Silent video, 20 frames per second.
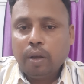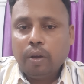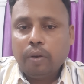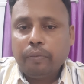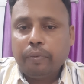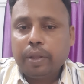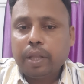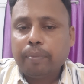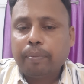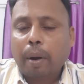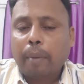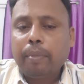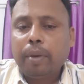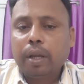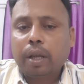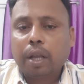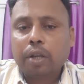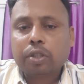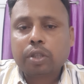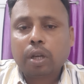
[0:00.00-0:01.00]
with the
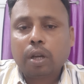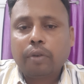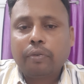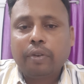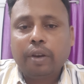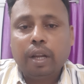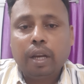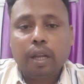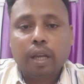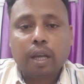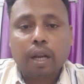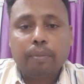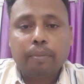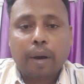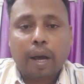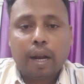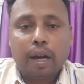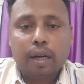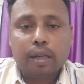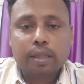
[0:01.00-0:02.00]
publication of lyrical
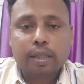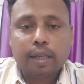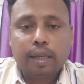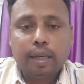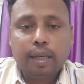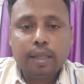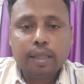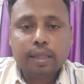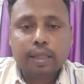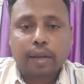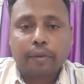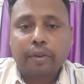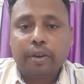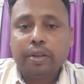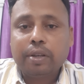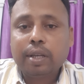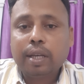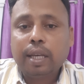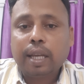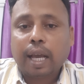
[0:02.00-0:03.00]
ballads in
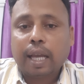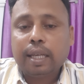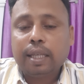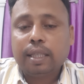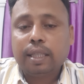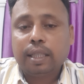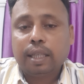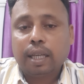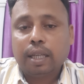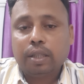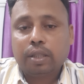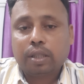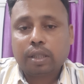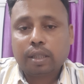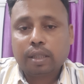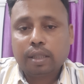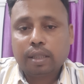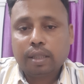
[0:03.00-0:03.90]
1798,